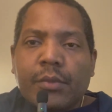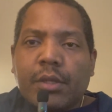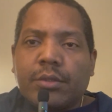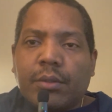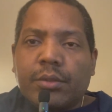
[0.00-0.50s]

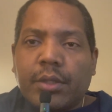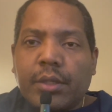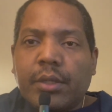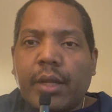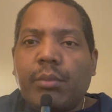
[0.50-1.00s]
So it's
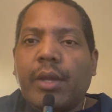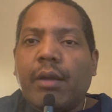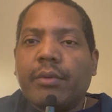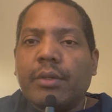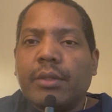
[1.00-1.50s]
good that we
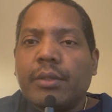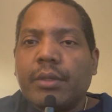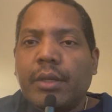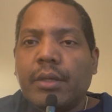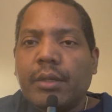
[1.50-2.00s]
have a
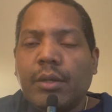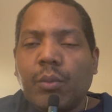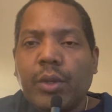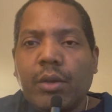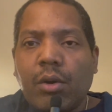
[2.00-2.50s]

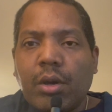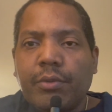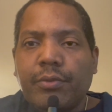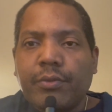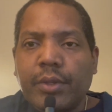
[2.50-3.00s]
week
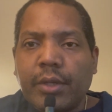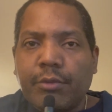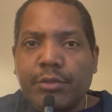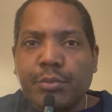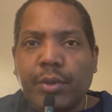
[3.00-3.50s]
off
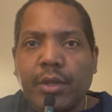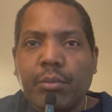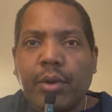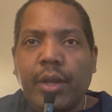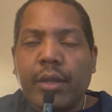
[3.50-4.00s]
for spring
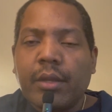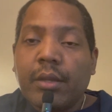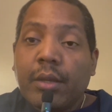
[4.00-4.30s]
break.